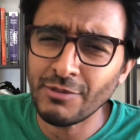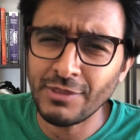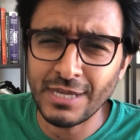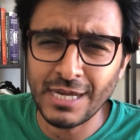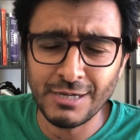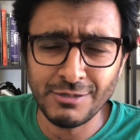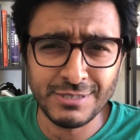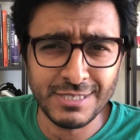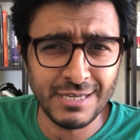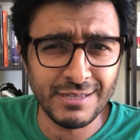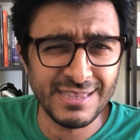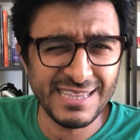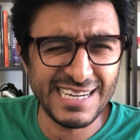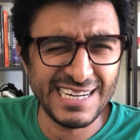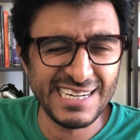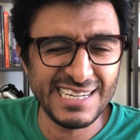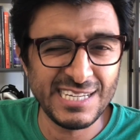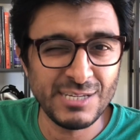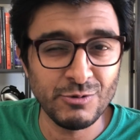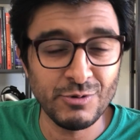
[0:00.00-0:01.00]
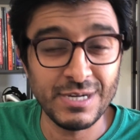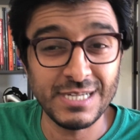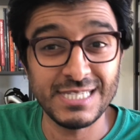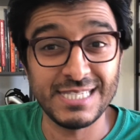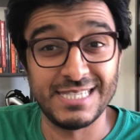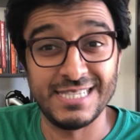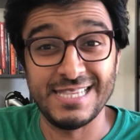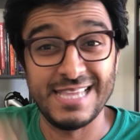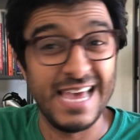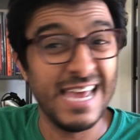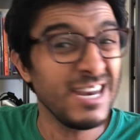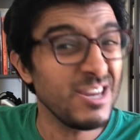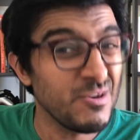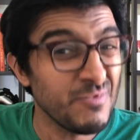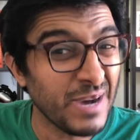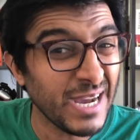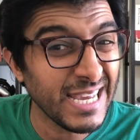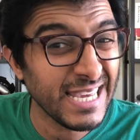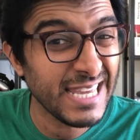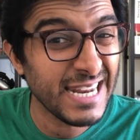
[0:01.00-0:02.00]
outside the U S, then you
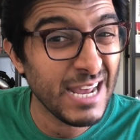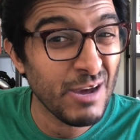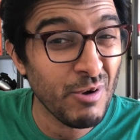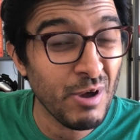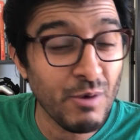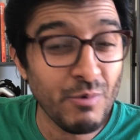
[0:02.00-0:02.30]
might get away